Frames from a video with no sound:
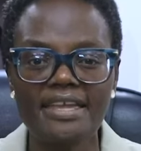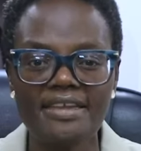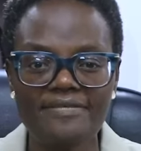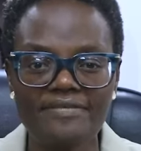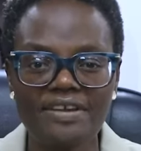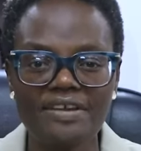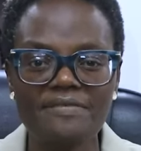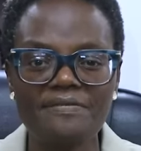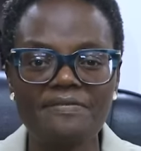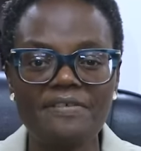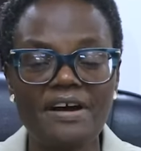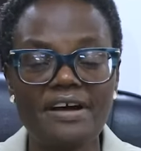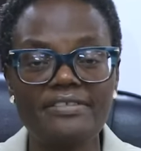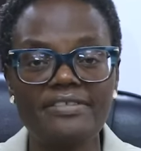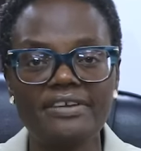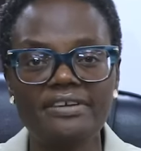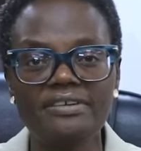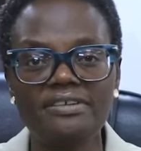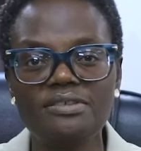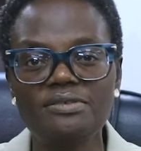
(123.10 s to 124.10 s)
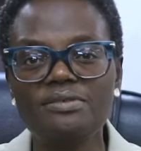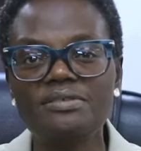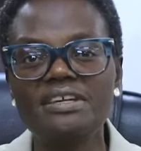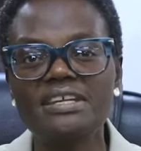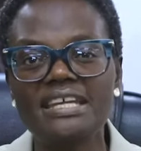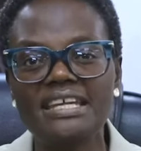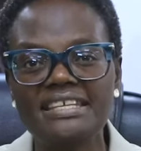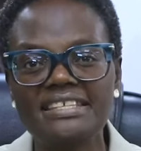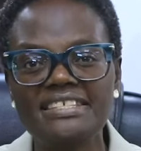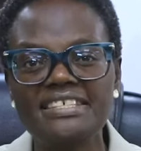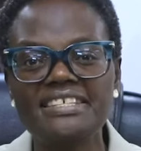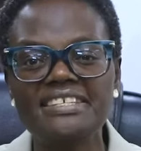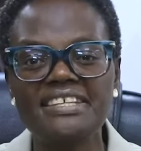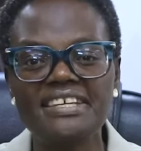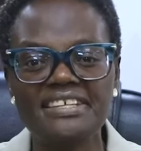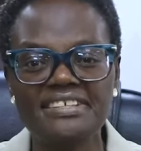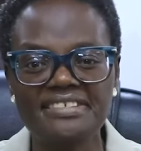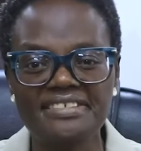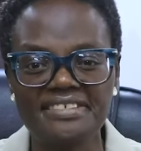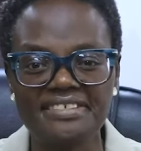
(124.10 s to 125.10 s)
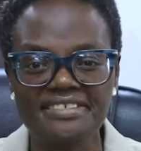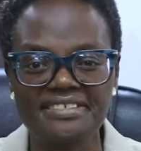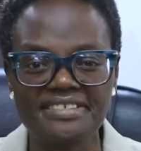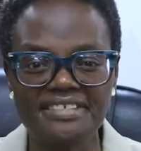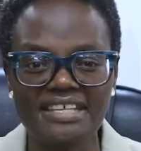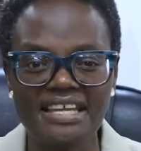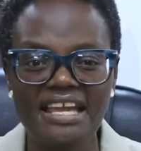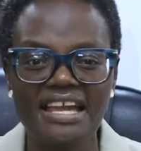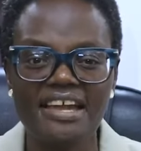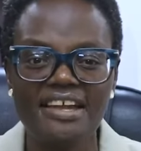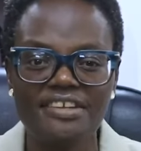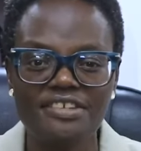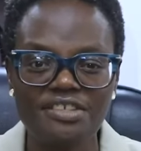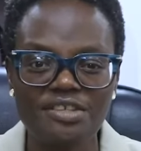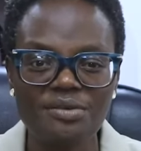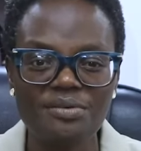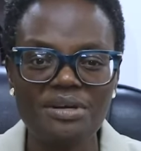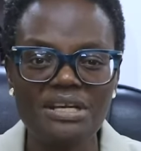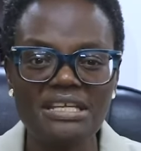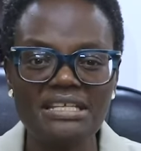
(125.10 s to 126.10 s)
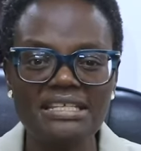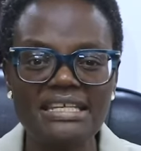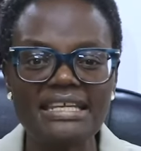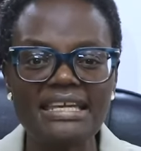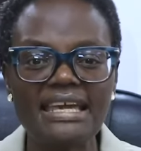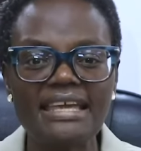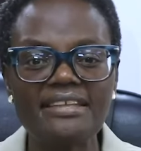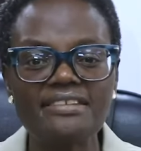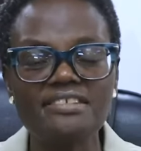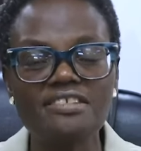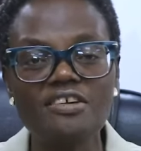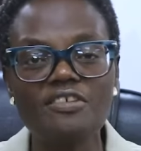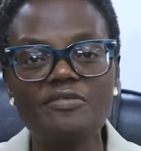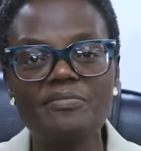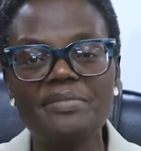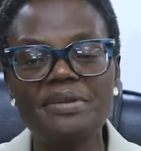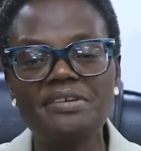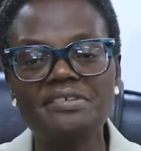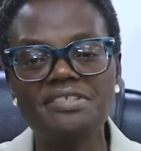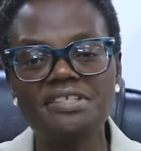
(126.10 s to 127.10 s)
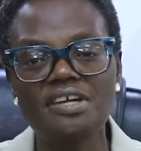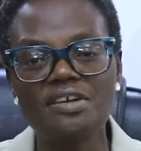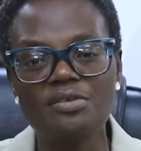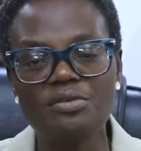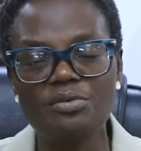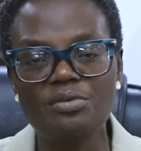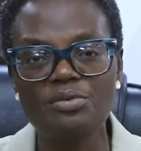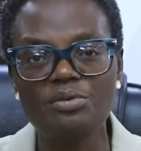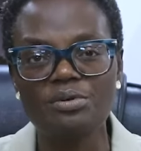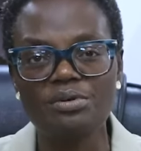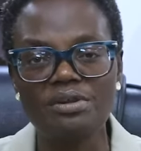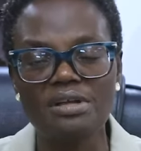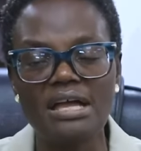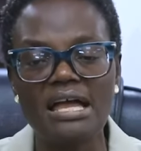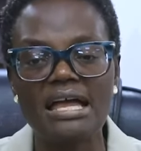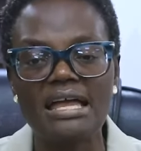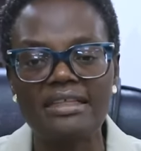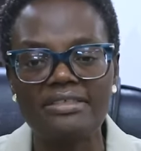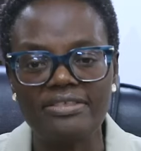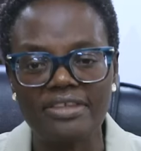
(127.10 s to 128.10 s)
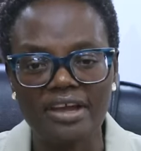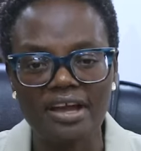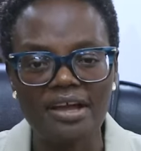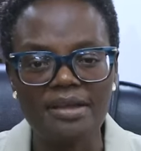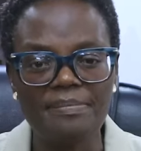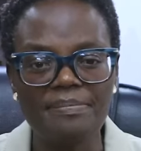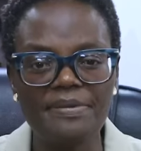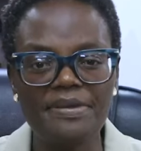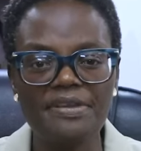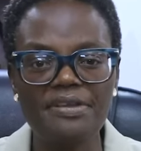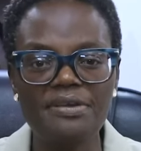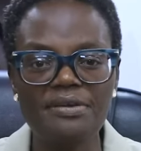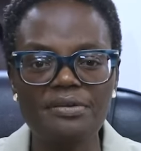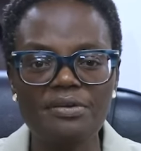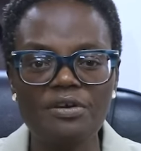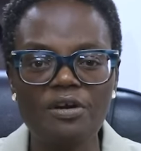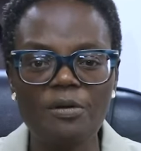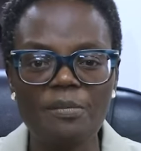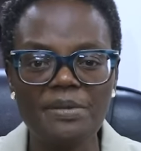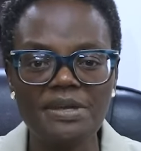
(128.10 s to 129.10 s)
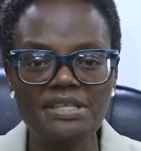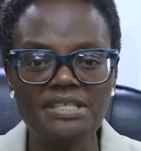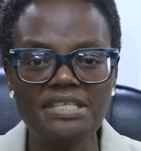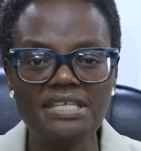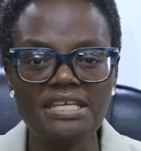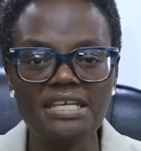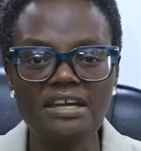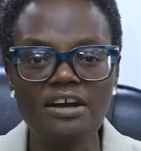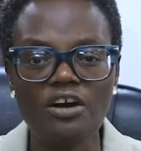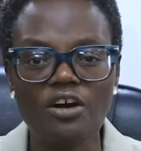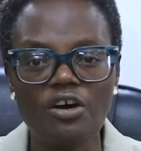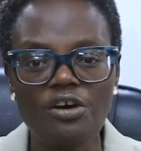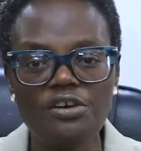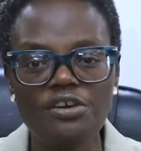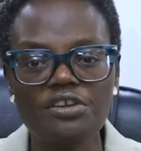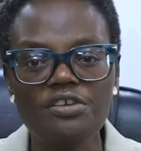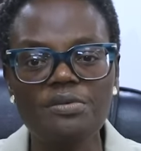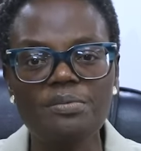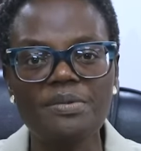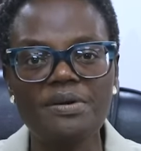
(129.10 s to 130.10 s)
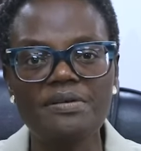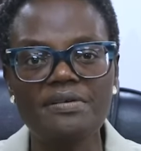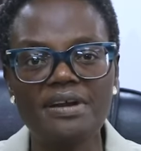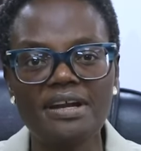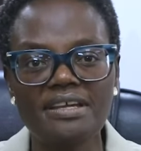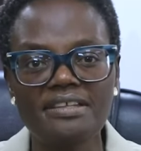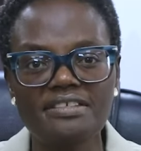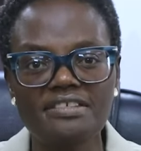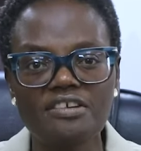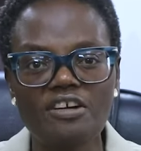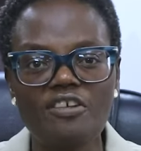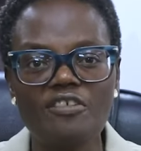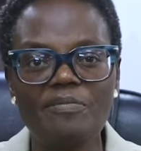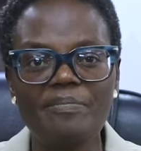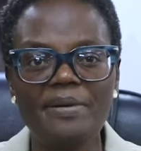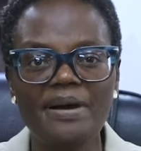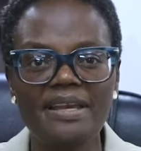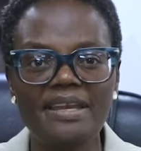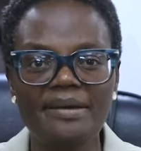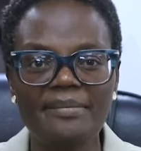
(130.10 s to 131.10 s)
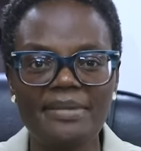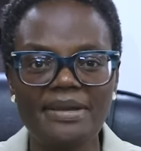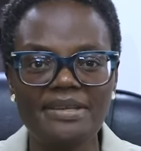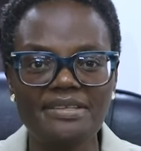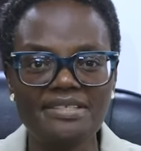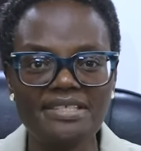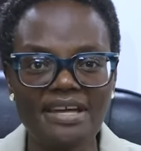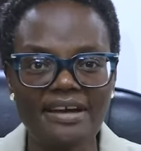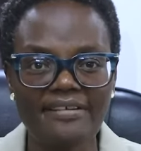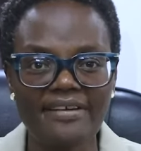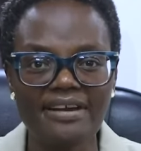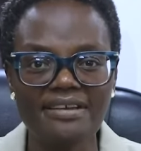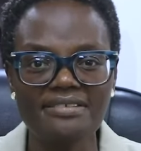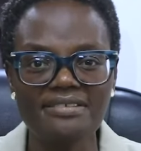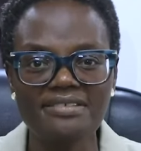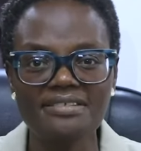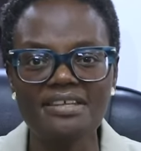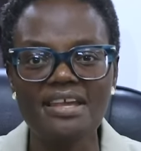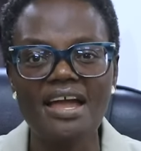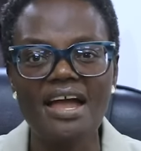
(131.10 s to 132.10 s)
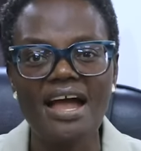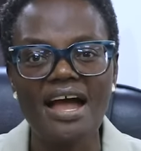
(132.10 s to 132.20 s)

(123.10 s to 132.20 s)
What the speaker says: even further to the 1990s. During decades of military rule, the IPU Committee on Human Rights of Parliamentarians